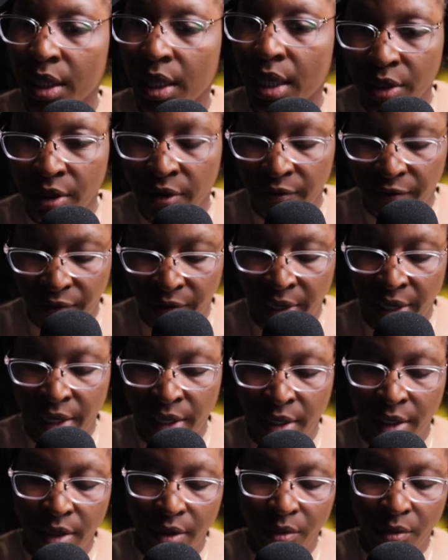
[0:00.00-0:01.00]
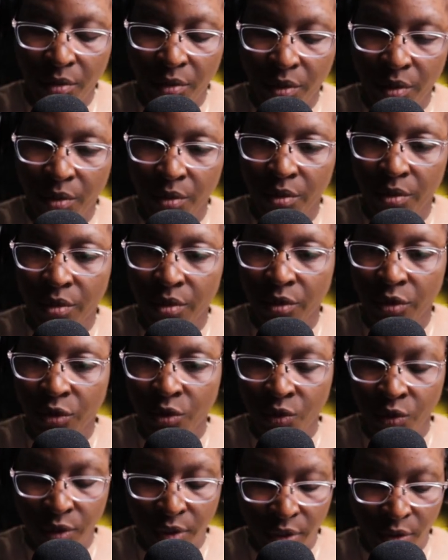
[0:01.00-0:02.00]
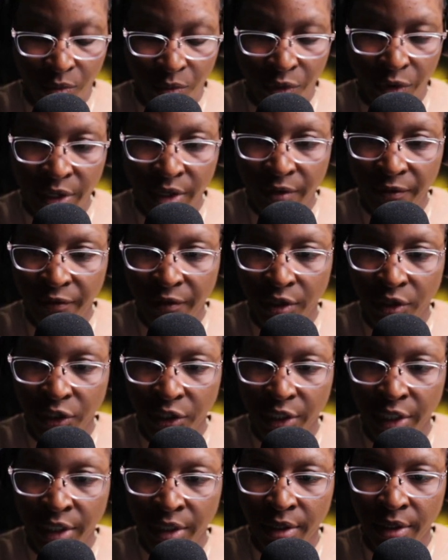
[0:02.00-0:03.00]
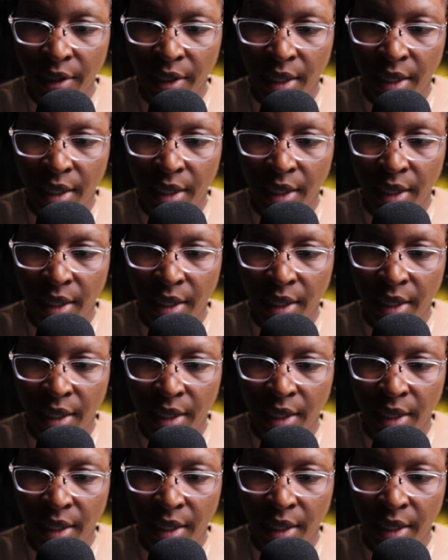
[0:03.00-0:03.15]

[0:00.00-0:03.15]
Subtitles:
If I use the print function